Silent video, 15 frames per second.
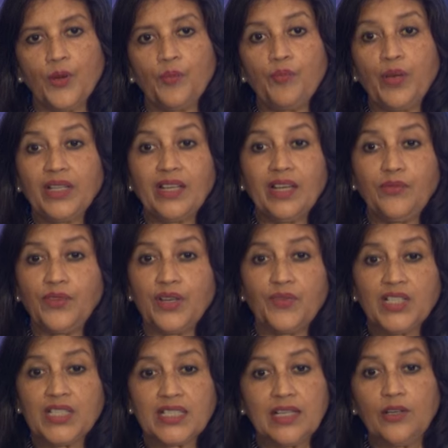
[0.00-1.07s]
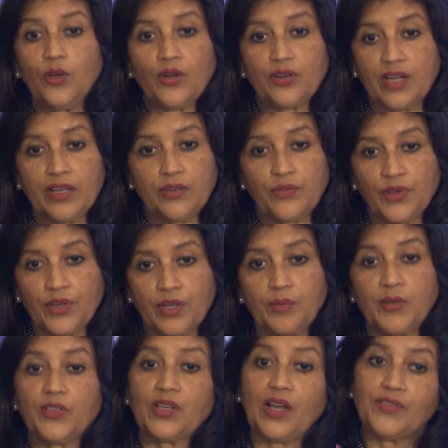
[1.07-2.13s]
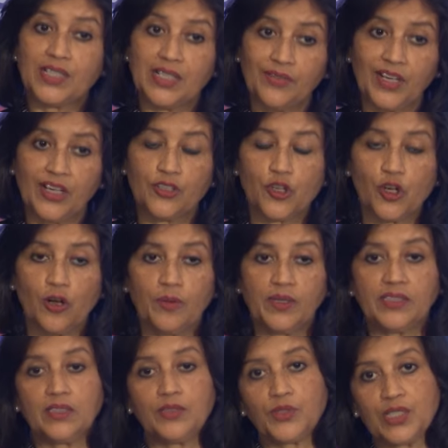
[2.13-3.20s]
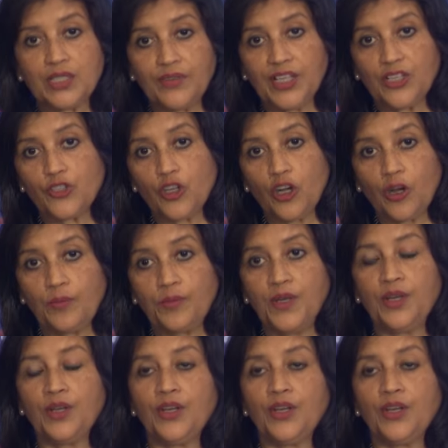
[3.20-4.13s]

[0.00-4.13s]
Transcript: But then we were still not ready for it because I was leaving a job, Aditi was leaving a job.